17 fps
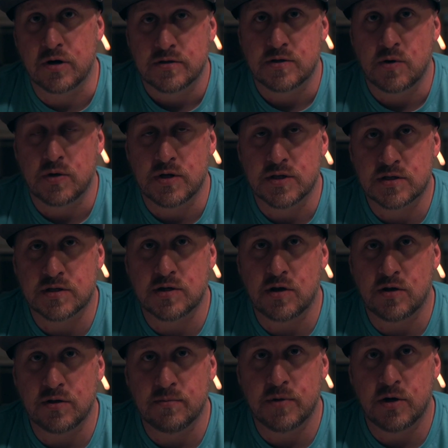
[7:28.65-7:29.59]
So
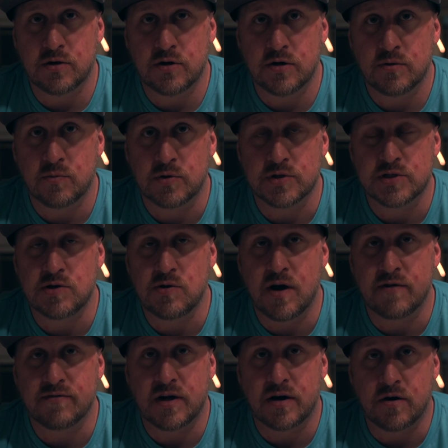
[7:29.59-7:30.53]
install the motor. Once you
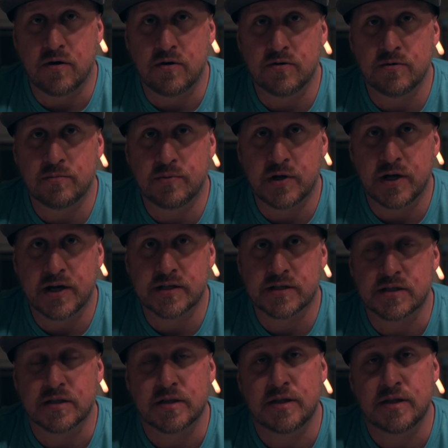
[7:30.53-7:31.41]
have that all in place,